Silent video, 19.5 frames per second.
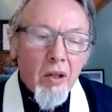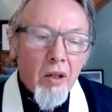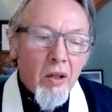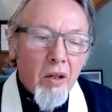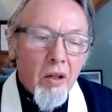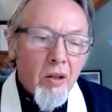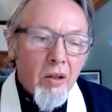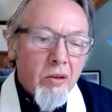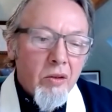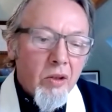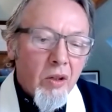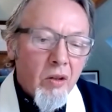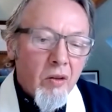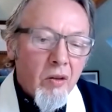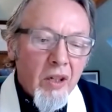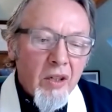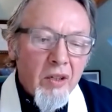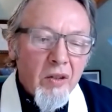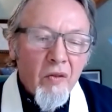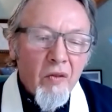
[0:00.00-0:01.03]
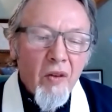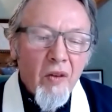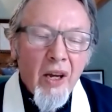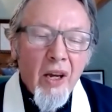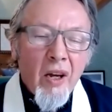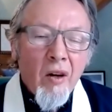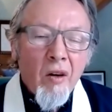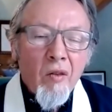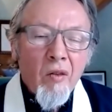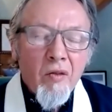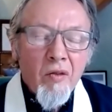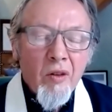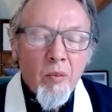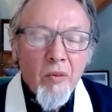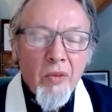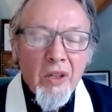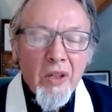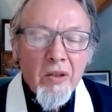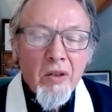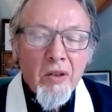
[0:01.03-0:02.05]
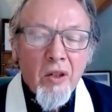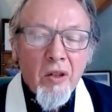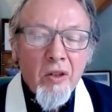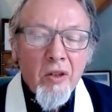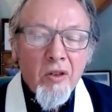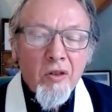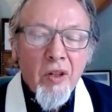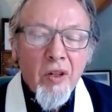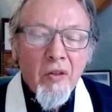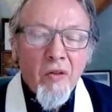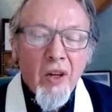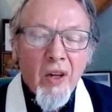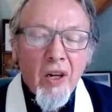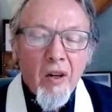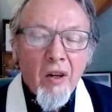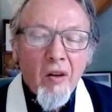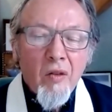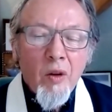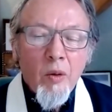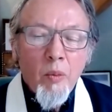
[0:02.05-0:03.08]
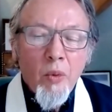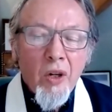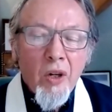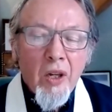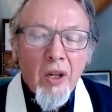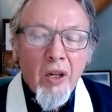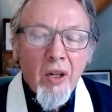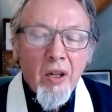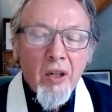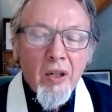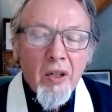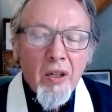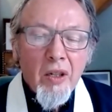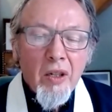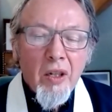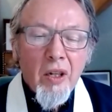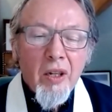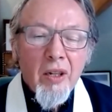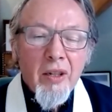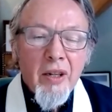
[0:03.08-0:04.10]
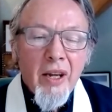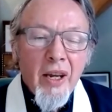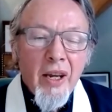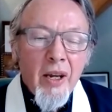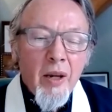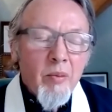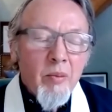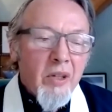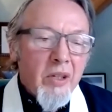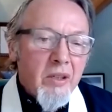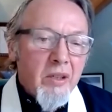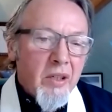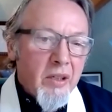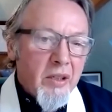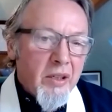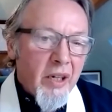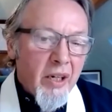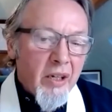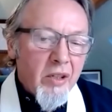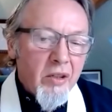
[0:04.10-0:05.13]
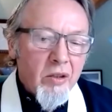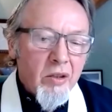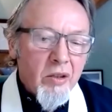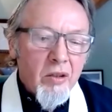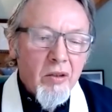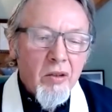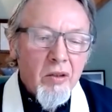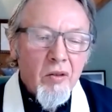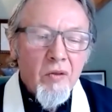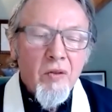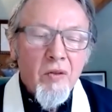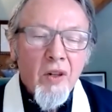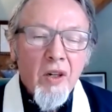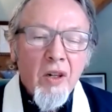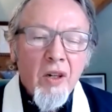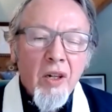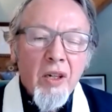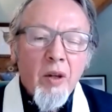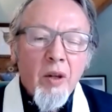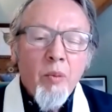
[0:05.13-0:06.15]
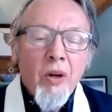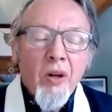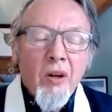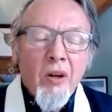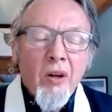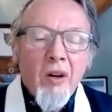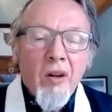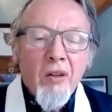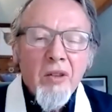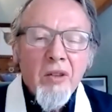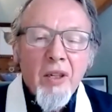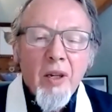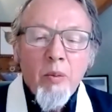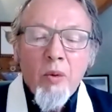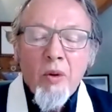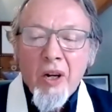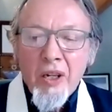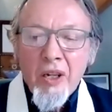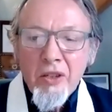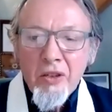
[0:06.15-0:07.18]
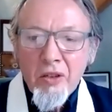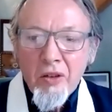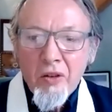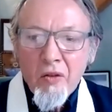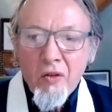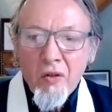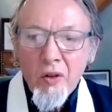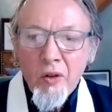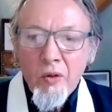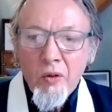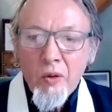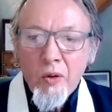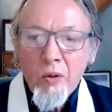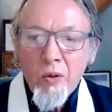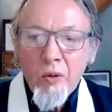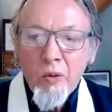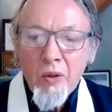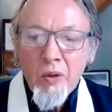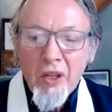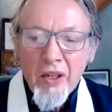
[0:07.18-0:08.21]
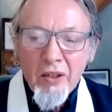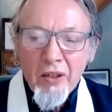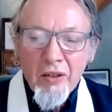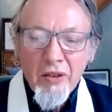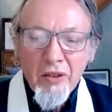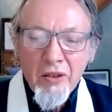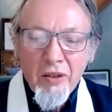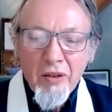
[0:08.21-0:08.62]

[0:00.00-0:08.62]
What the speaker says: So this vow from this solitary figure of the Buddha named his intention to find a path to liberation through all this.